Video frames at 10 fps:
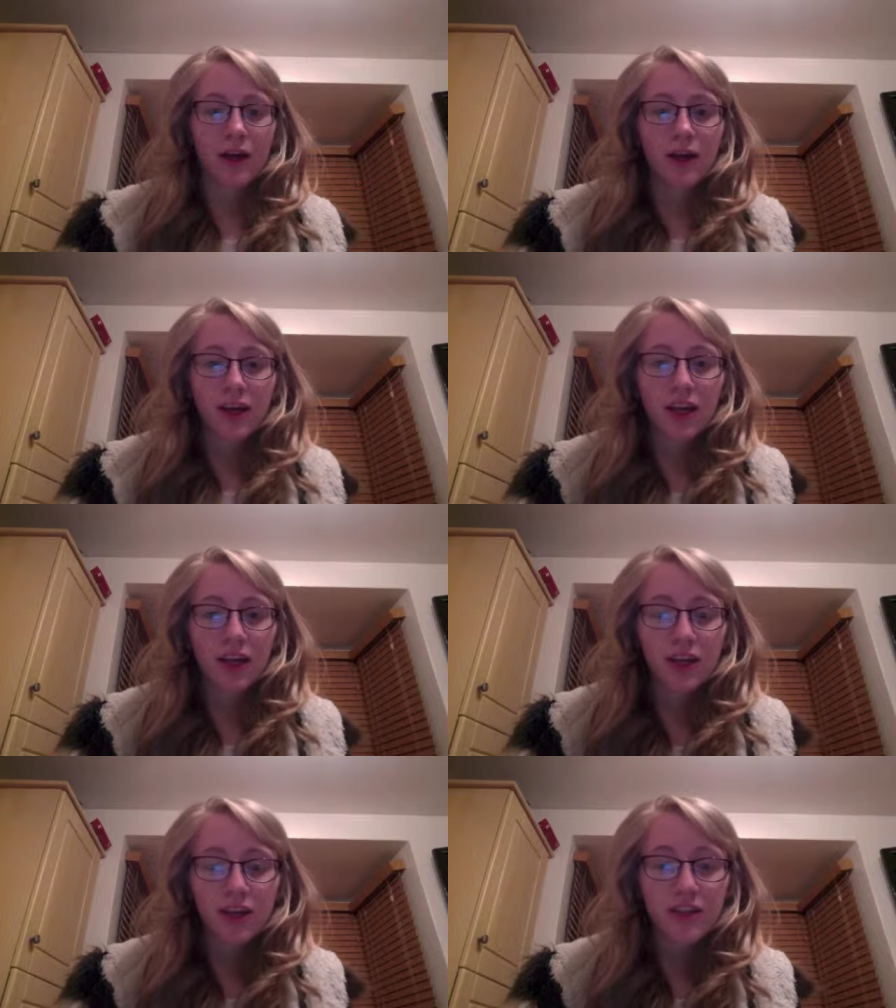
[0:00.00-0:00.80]
Here
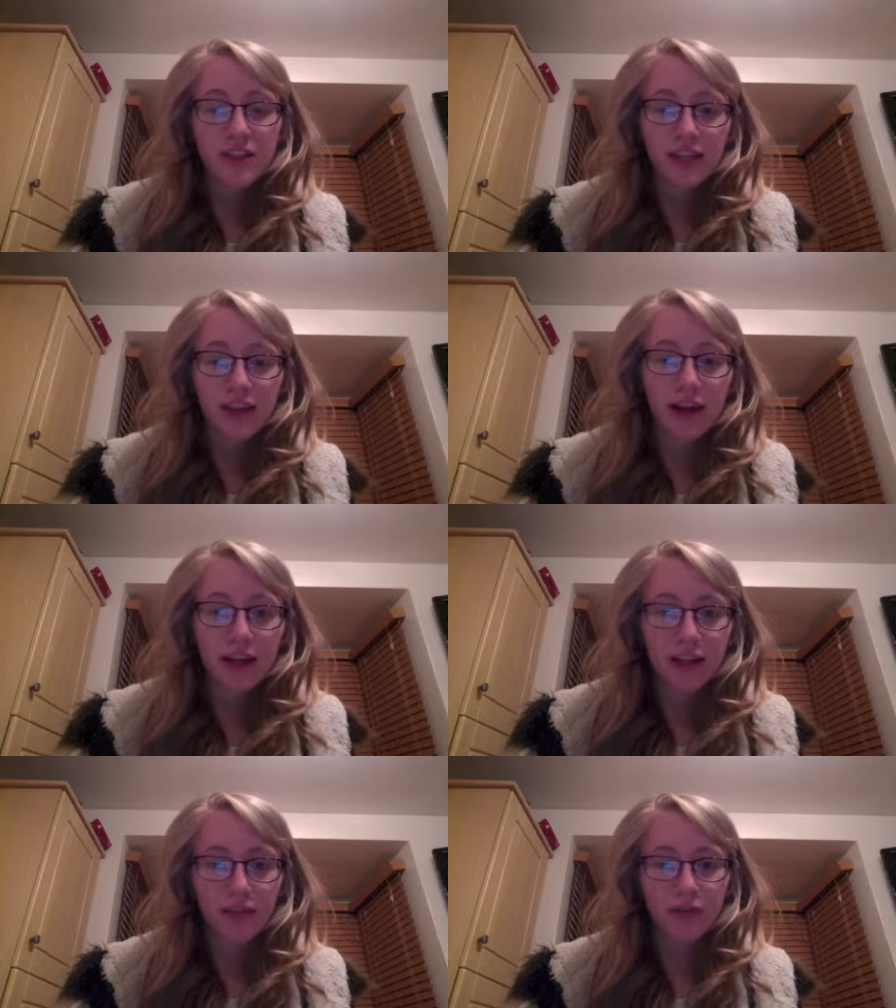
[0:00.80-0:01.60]
you can see the
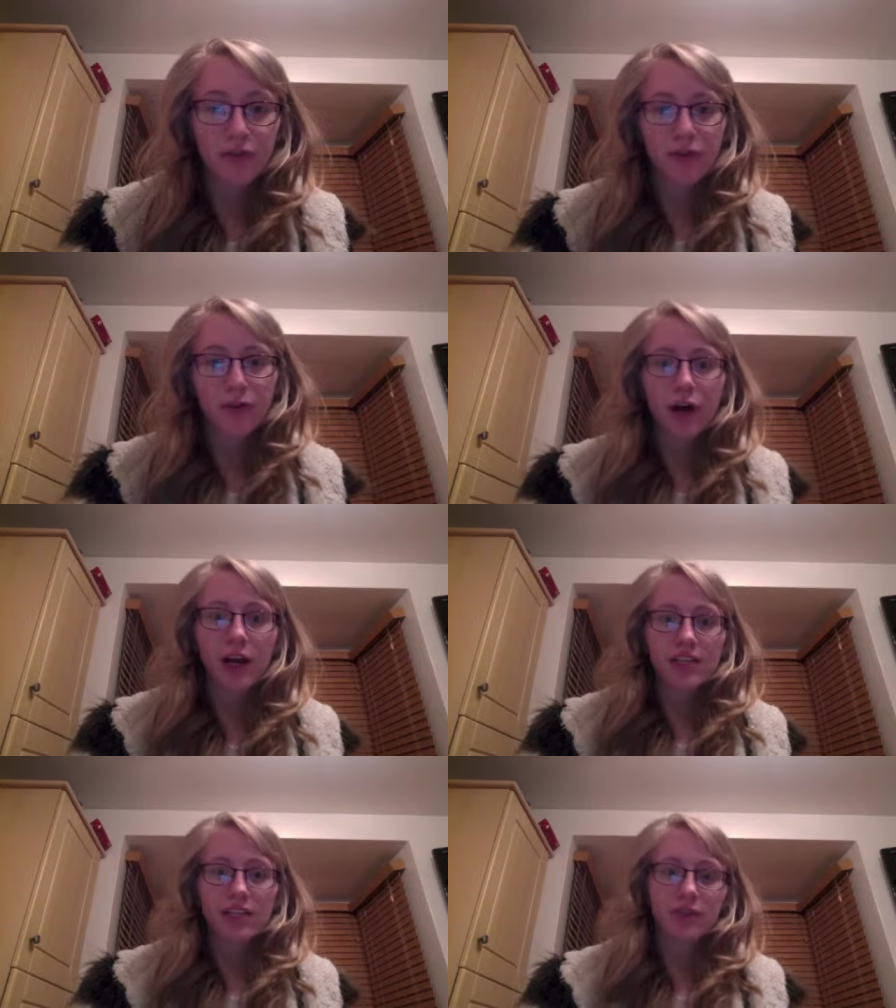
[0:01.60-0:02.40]
lack of
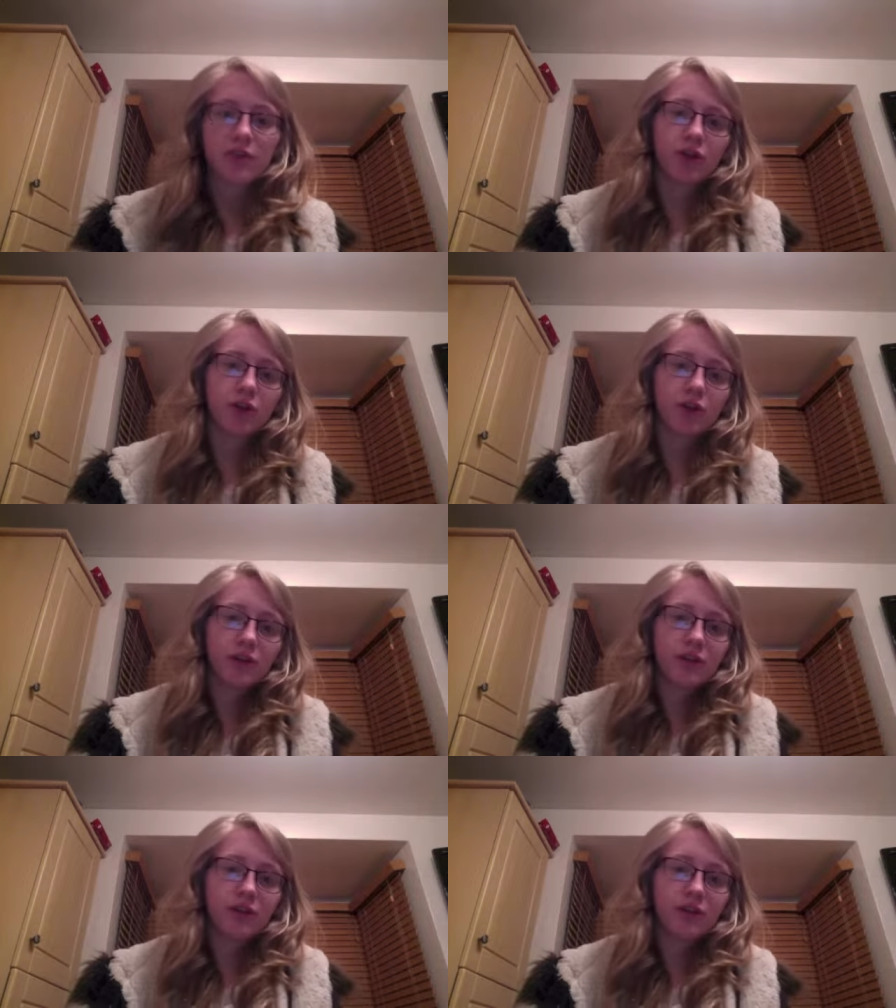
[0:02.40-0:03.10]
variety of shots